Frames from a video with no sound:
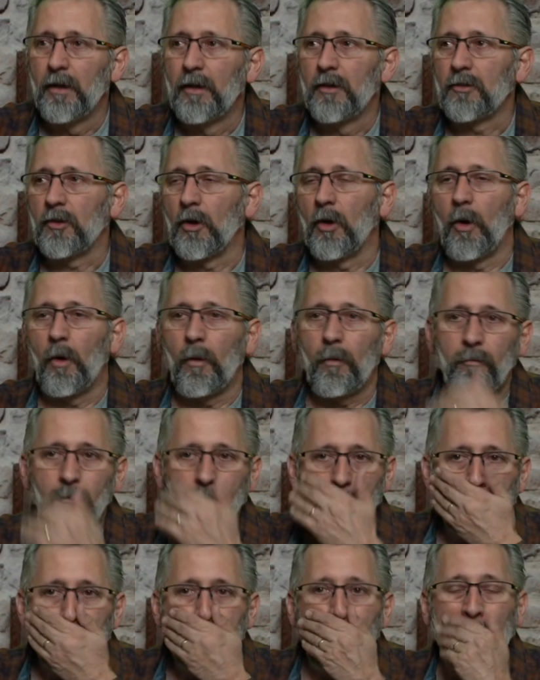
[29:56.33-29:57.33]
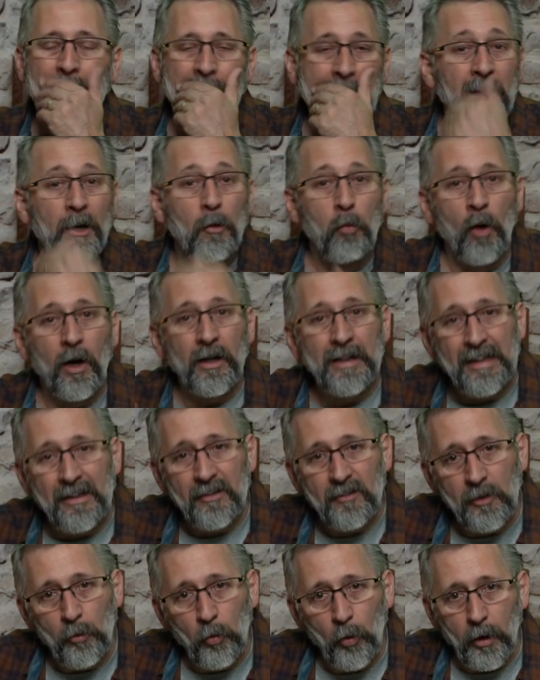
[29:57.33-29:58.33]
So I needed one
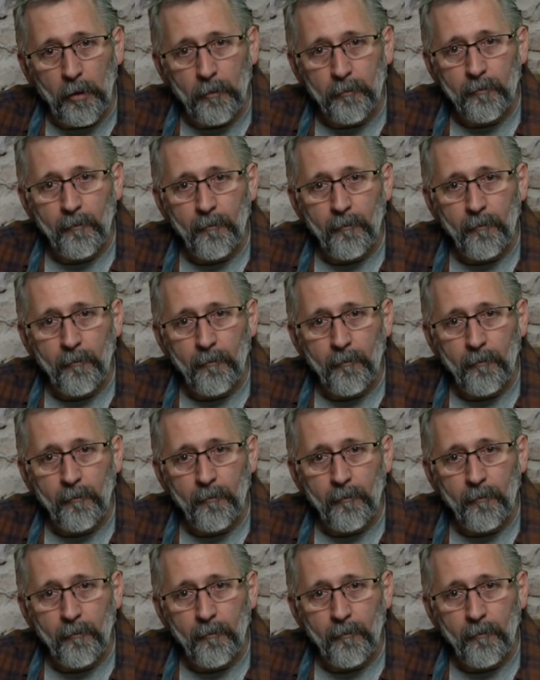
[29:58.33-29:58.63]
easy one.